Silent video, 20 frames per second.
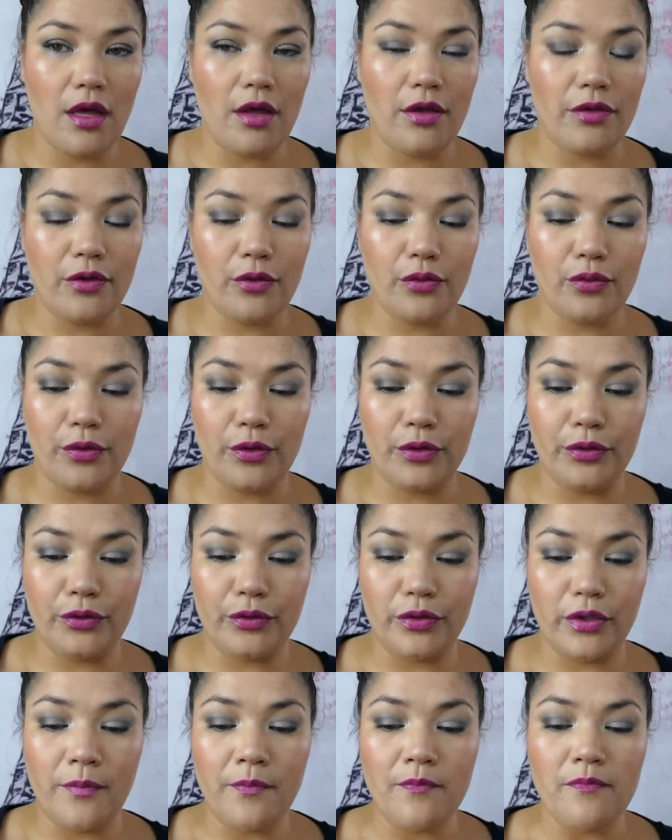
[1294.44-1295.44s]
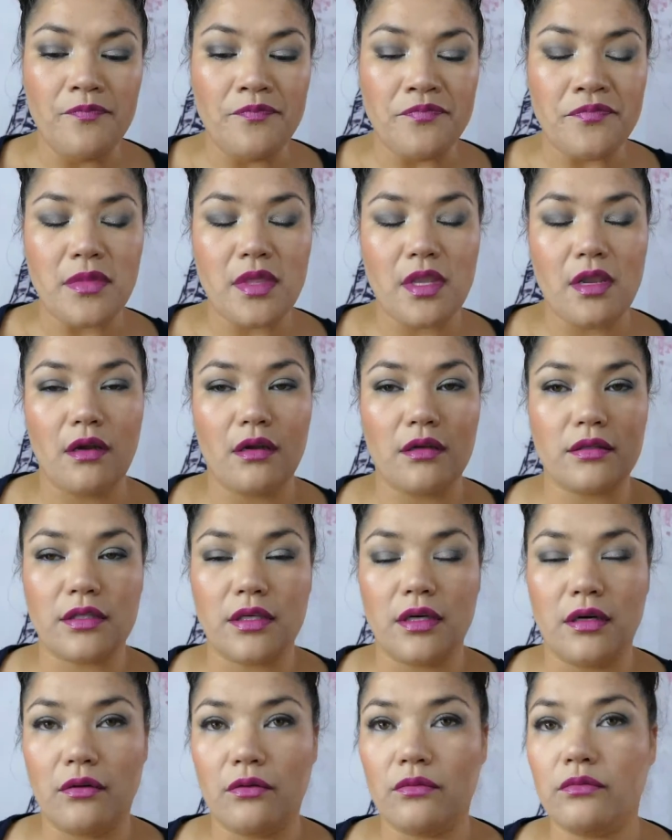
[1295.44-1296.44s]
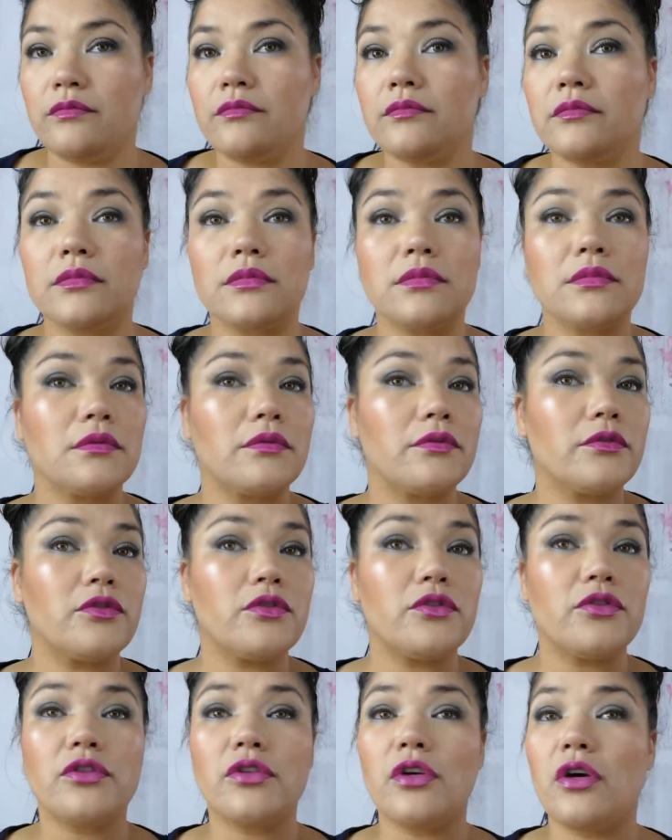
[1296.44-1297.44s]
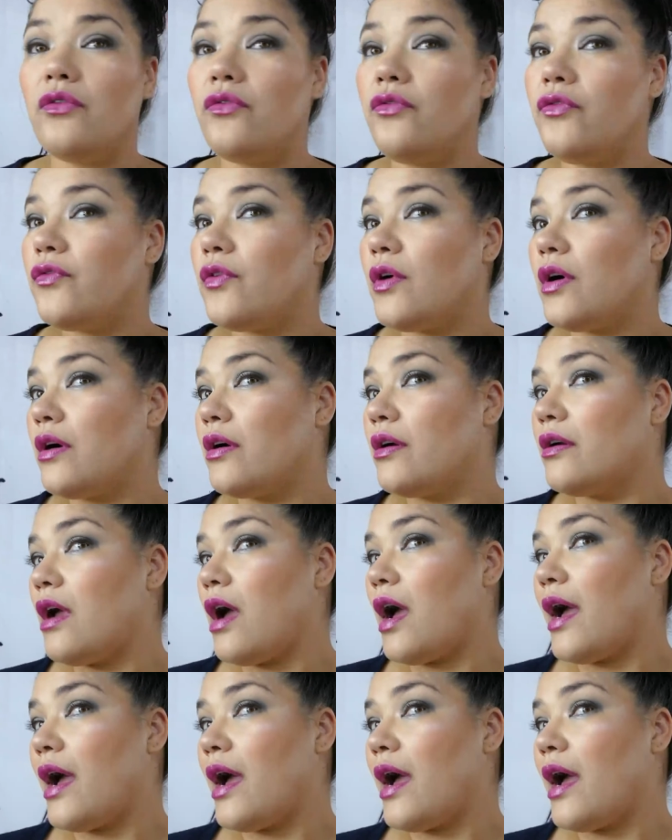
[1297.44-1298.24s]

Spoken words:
the Rude. So far,